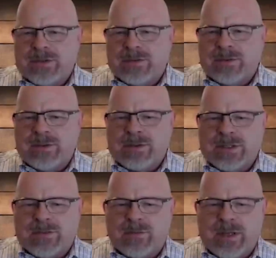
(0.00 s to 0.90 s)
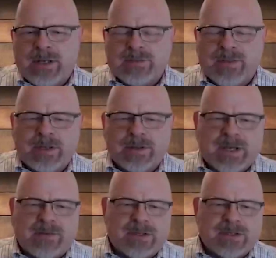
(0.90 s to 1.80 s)
to use the different medias,
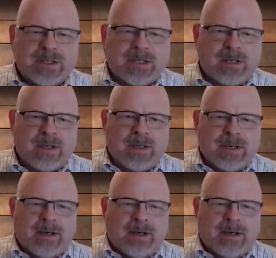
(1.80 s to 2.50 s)
because obviously